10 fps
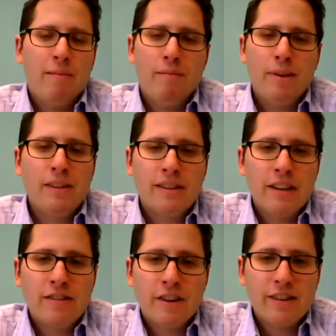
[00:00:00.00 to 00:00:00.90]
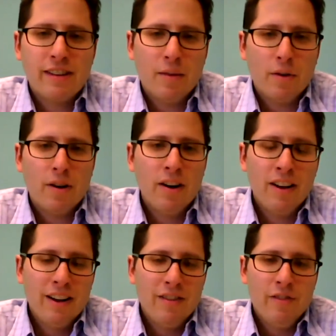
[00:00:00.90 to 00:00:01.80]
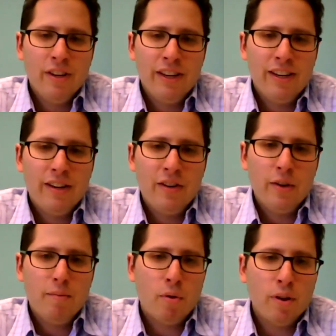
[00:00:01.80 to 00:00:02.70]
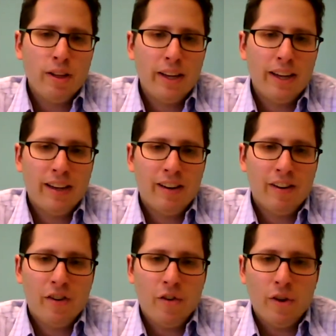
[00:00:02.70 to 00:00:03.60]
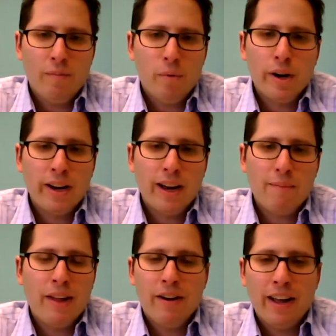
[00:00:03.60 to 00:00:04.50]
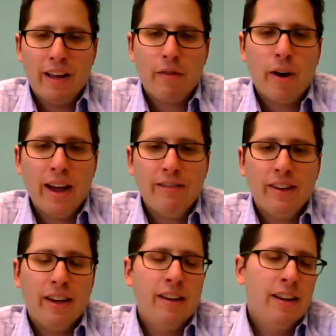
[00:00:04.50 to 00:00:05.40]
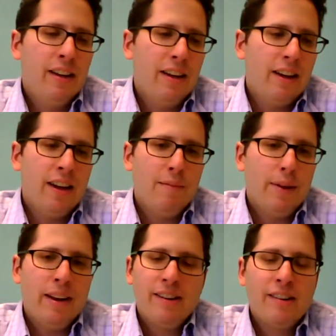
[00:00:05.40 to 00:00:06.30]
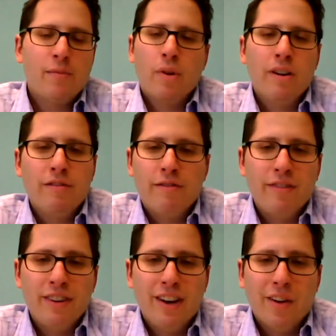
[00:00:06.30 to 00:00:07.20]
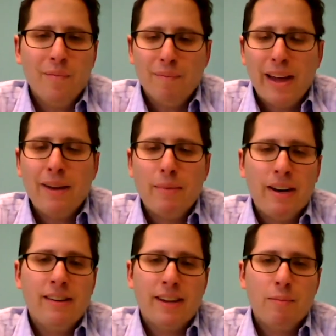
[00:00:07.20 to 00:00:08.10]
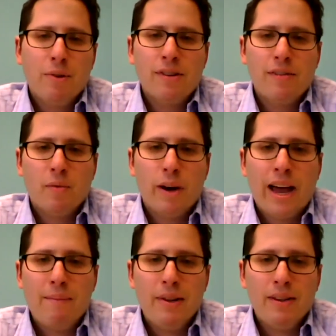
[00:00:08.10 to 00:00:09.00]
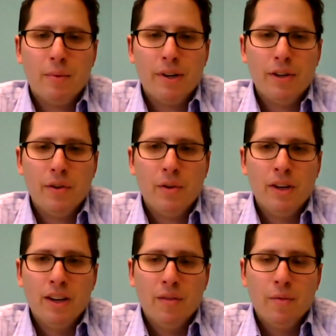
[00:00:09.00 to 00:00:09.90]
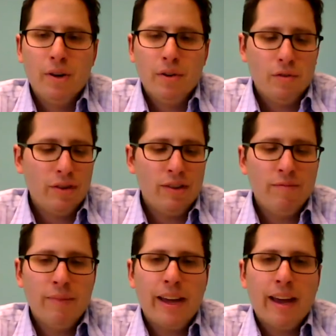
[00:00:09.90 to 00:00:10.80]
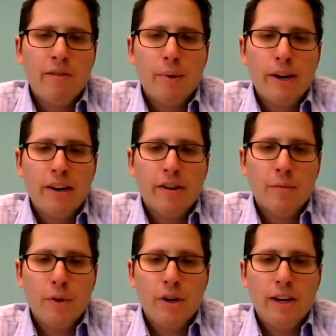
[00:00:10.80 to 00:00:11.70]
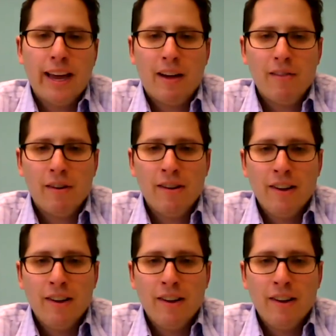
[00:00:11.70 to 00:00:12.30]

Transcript: business districts that were really doing poorly or boarded up that are now thriving. And it's just one of many, many examples of what happens when you make everybody in your community count,